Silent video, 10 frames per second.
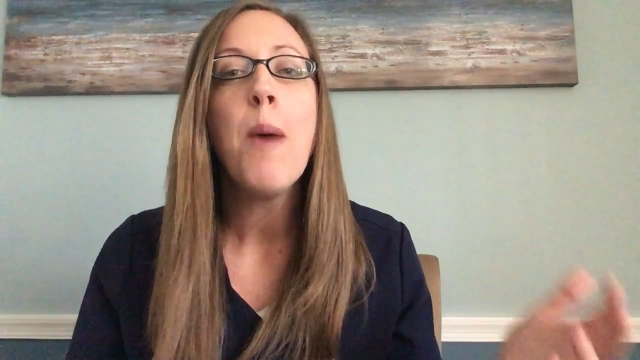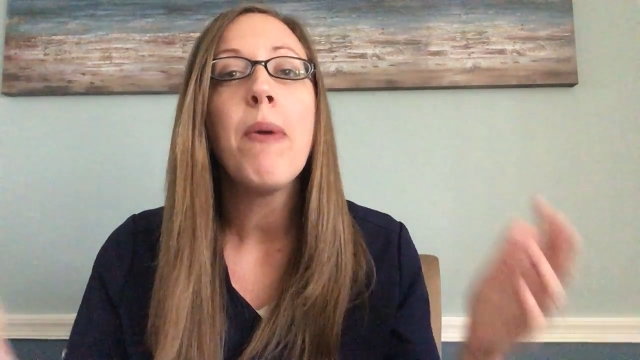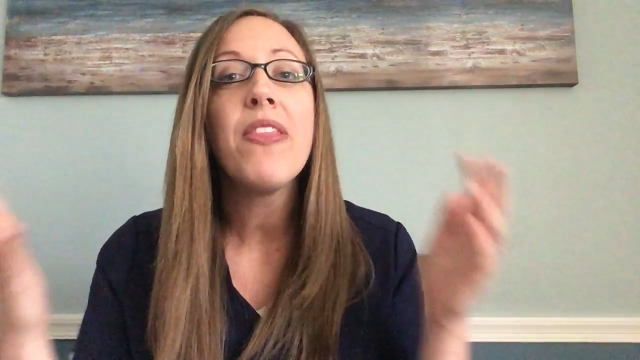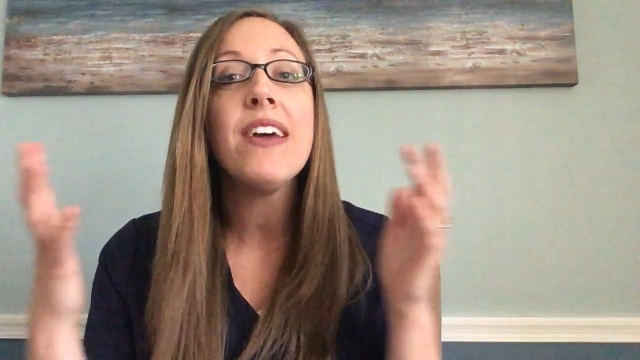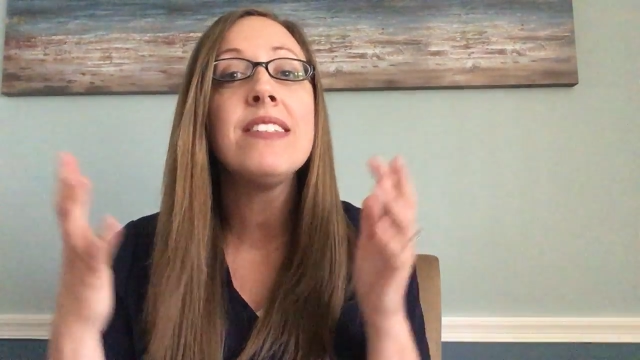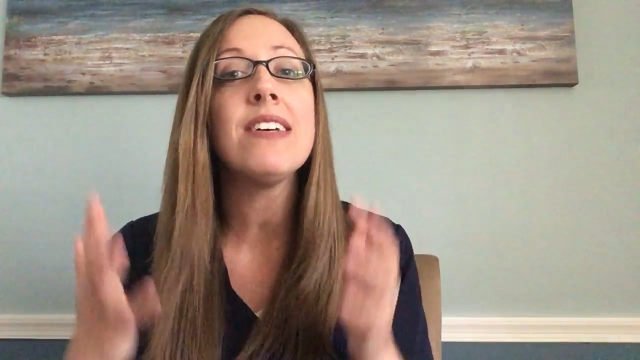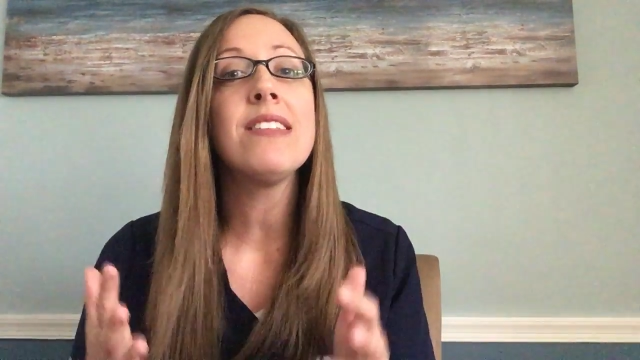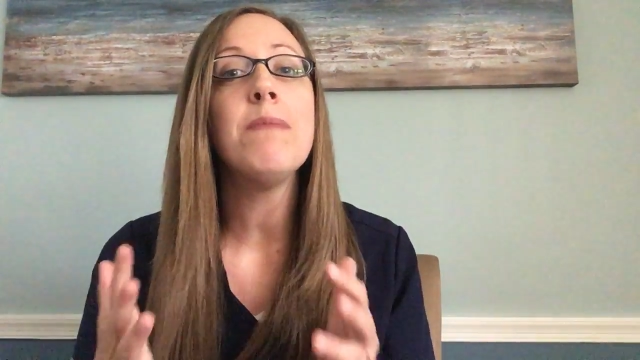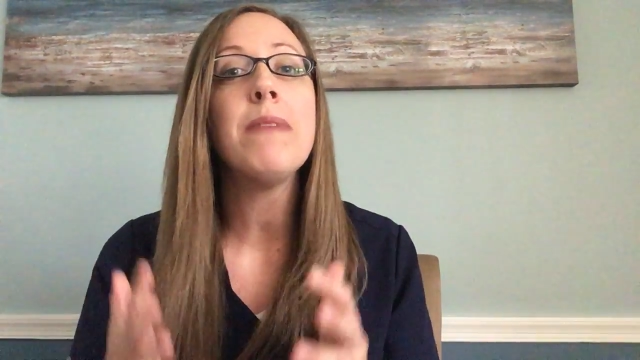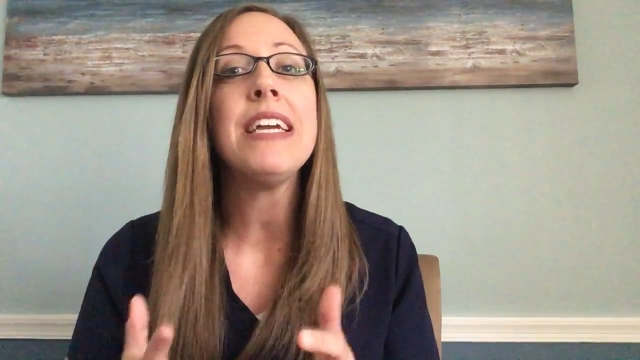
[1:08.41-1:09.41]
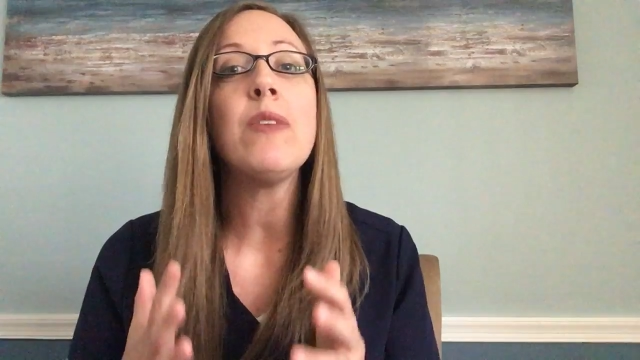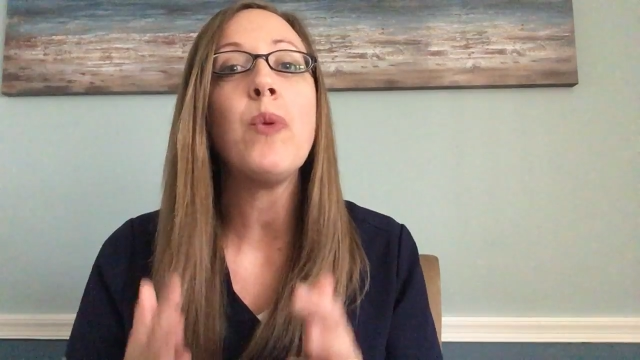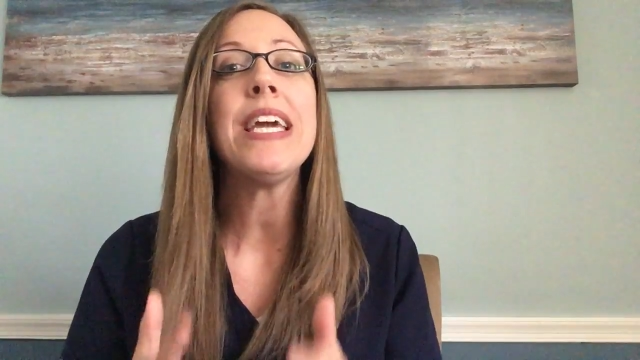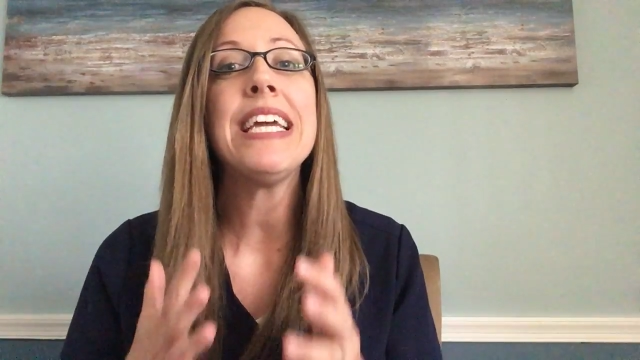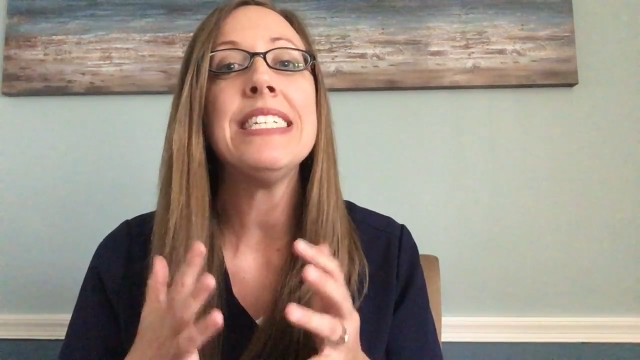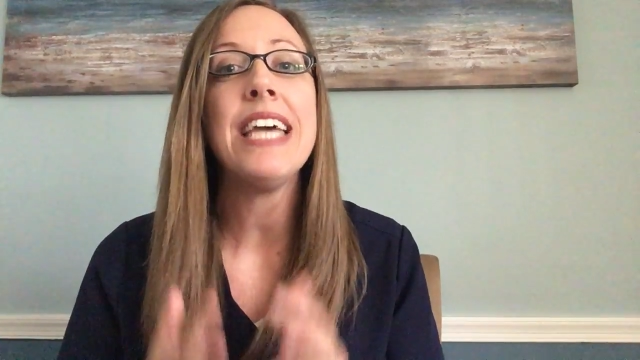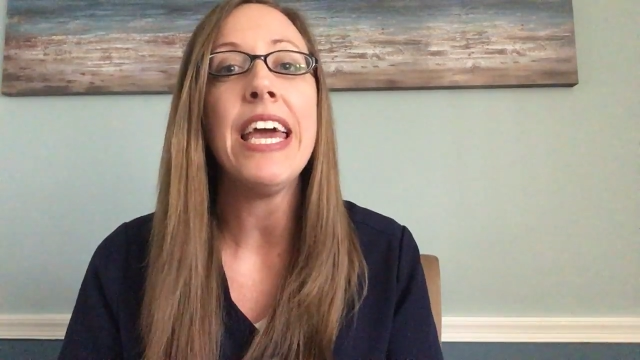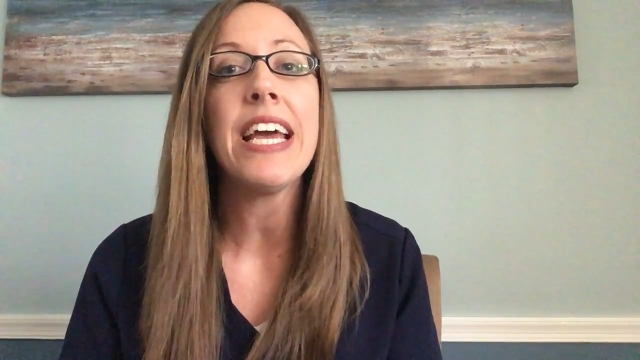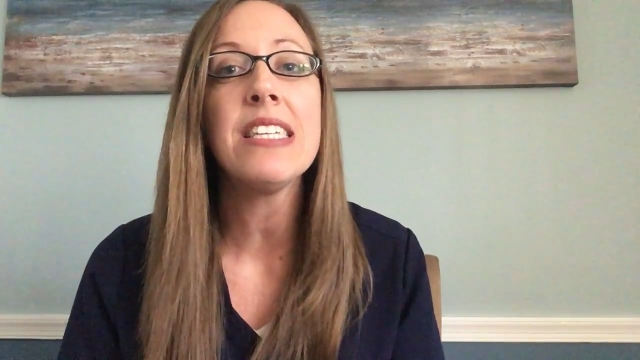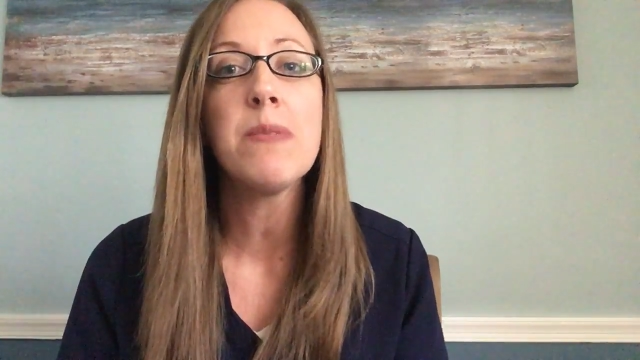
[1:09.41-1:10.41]
but that doesn't mean we can
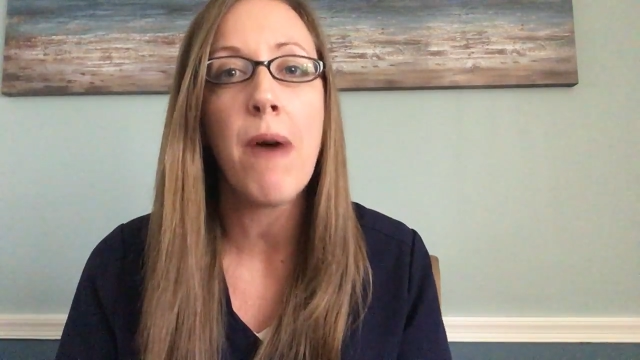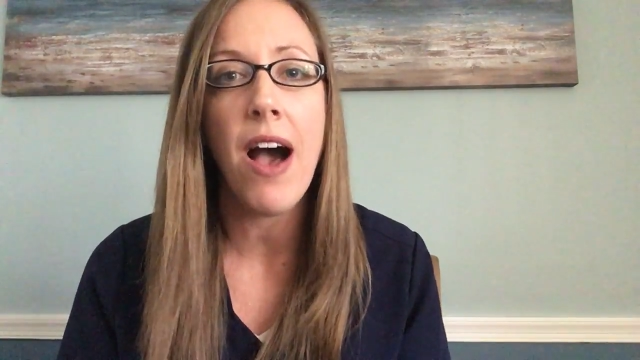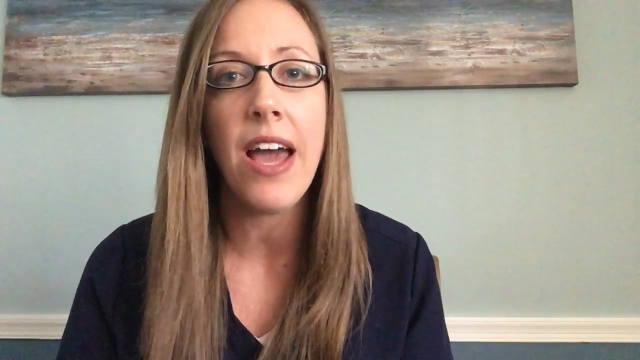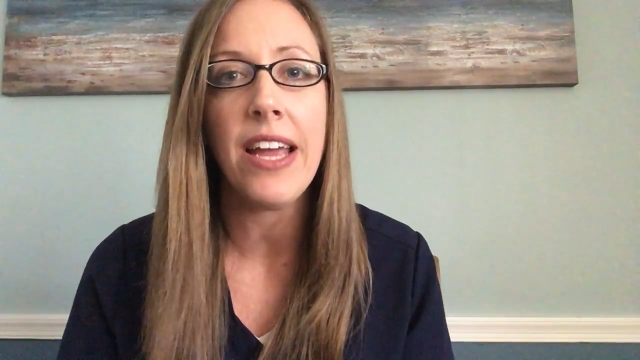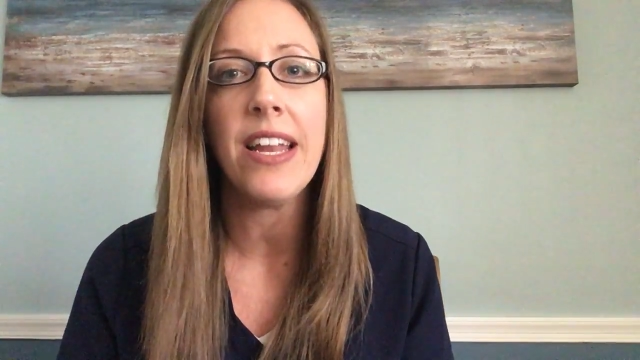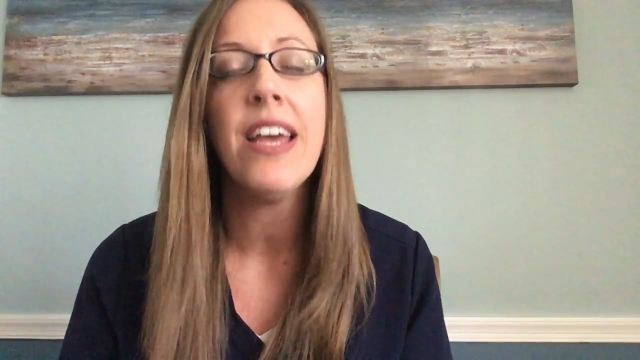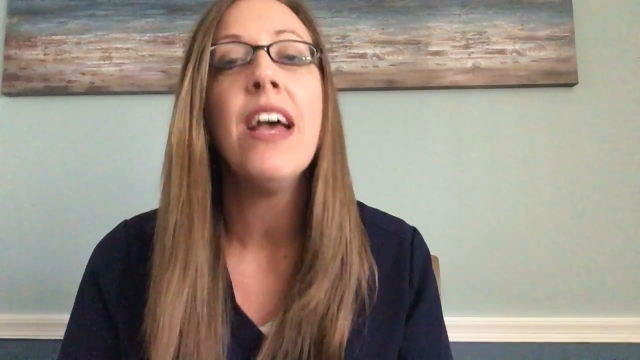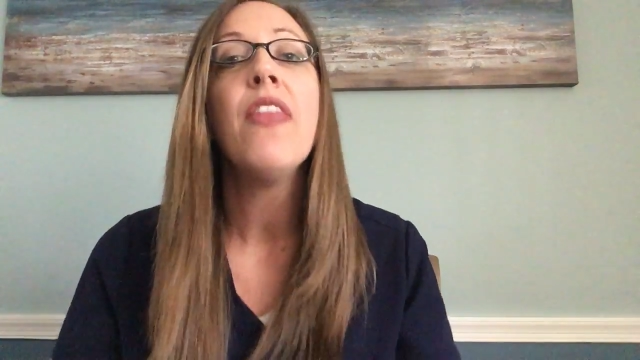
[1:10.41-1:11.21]
take a spine